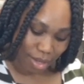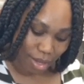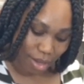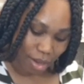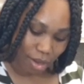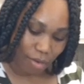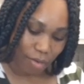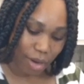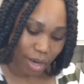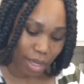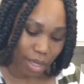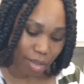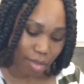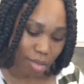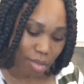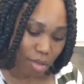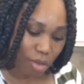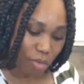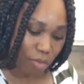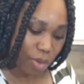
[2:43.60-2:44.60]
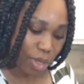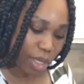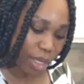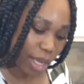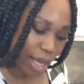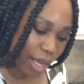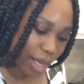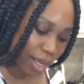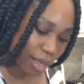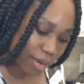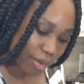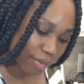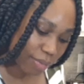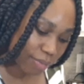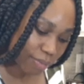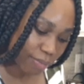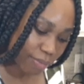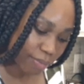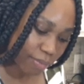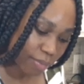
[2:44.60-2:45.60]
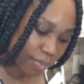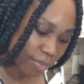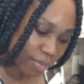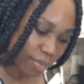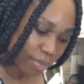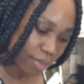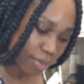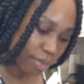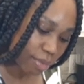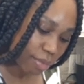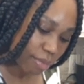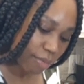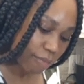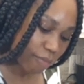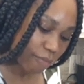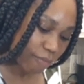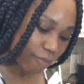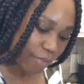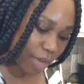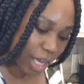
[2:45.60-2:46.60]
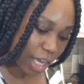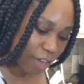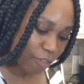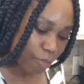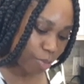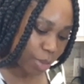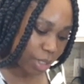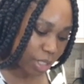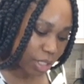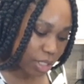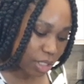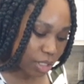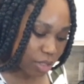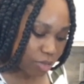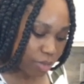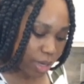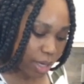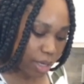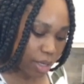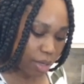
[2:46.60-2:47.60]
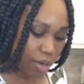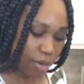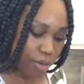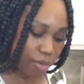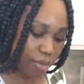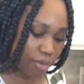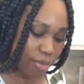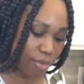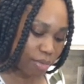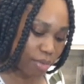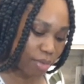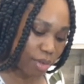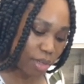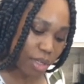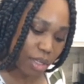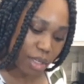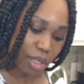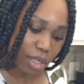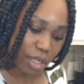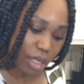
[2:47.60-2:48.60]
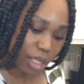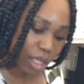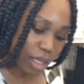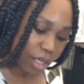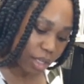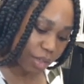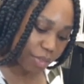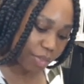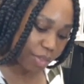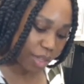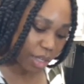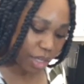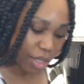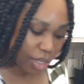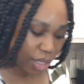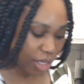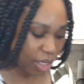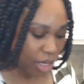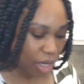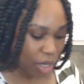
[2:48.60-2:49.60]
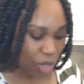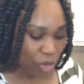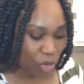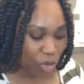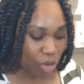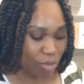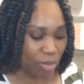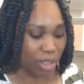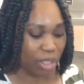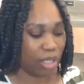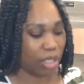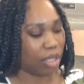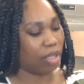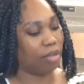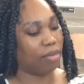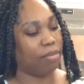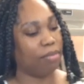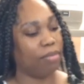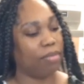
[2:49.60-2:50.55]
All right. So, we got 5 pieces right here. They're a little thicker than I normally cut them.